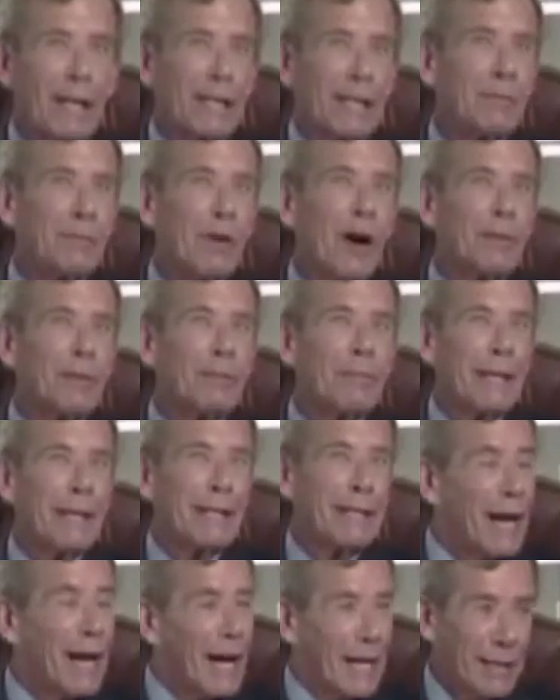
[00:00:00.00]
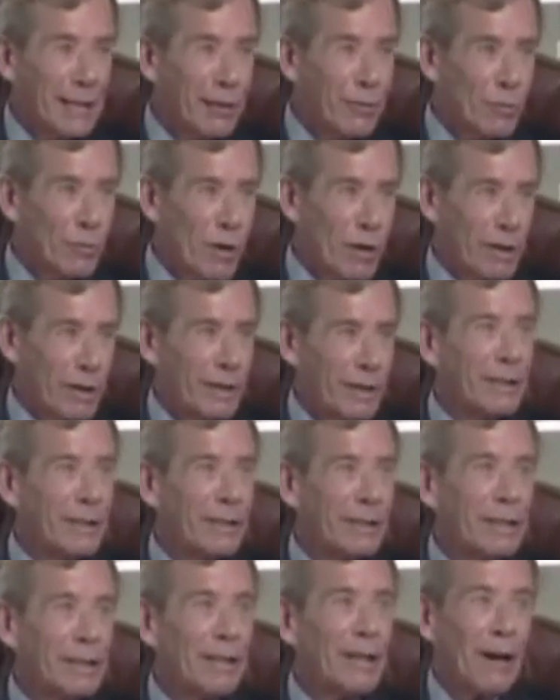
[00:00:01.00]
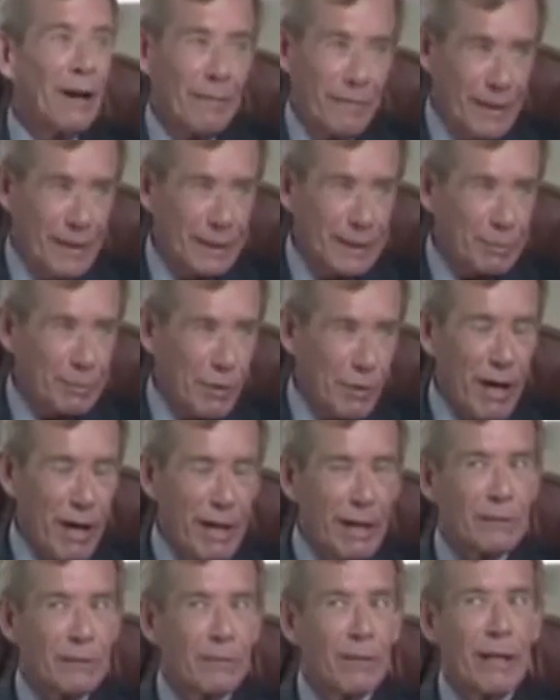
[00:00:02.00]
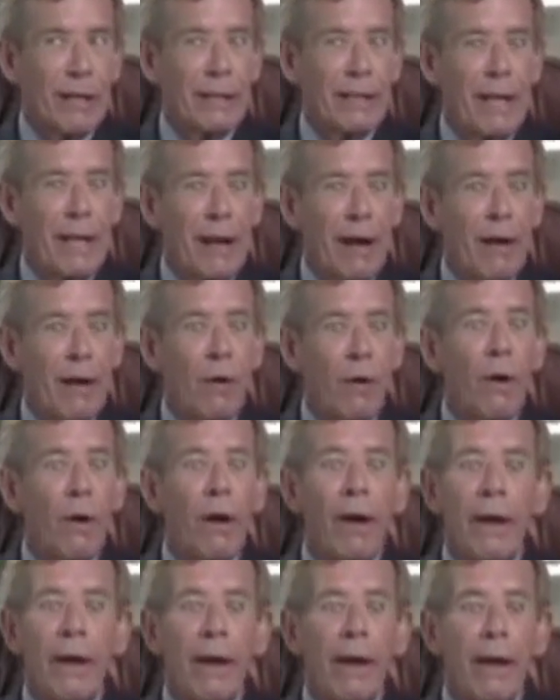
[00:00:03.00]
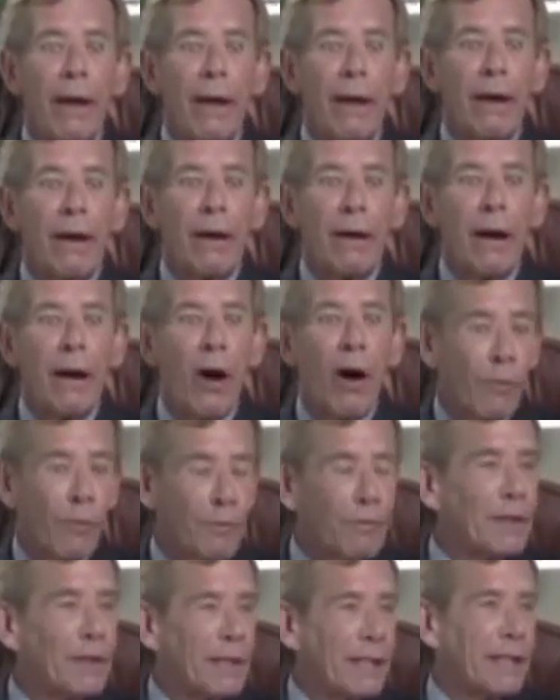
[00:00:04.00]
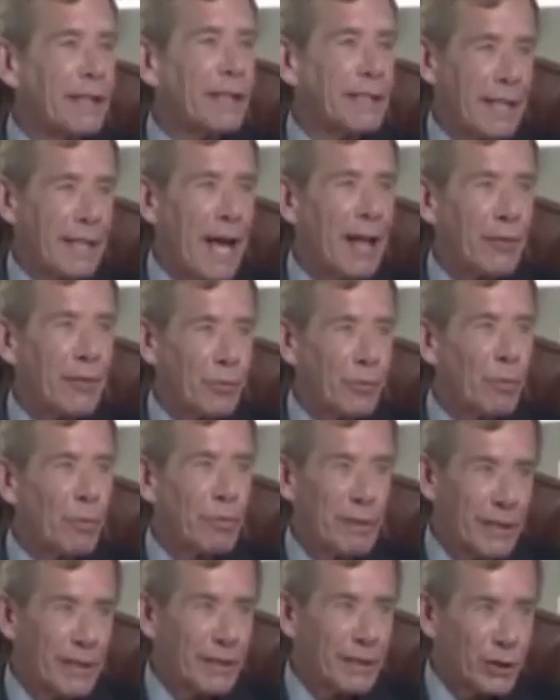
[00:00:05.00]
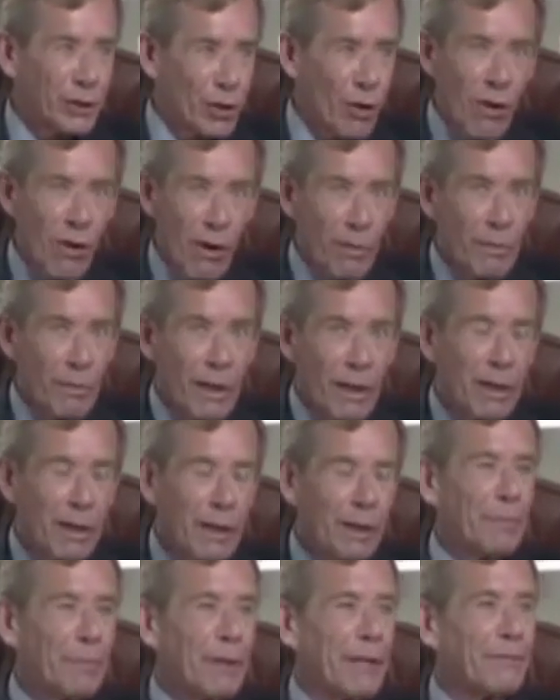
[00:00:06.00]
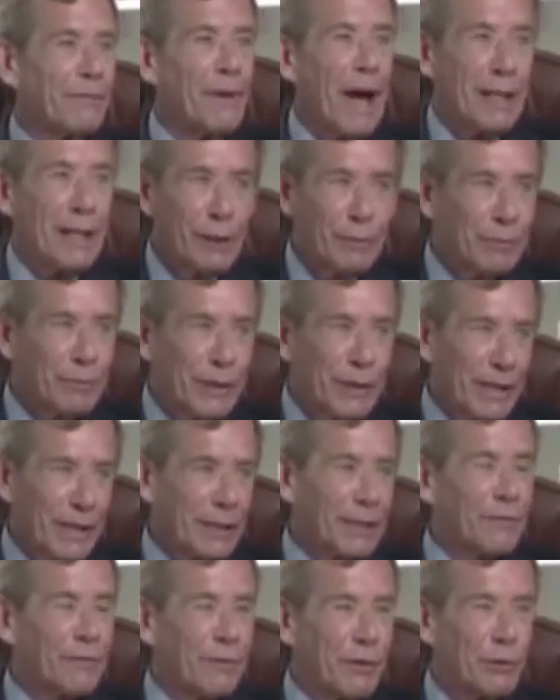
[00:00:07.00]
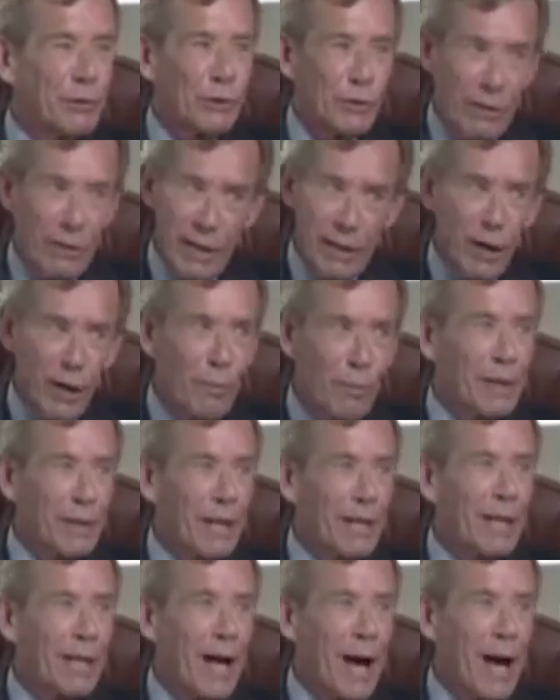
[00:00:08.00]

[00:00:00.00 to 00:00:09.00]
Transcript: I am on my 9th one of this product right now. Hopefully the 10th will be the charm, but if I could predict the future, I'd go play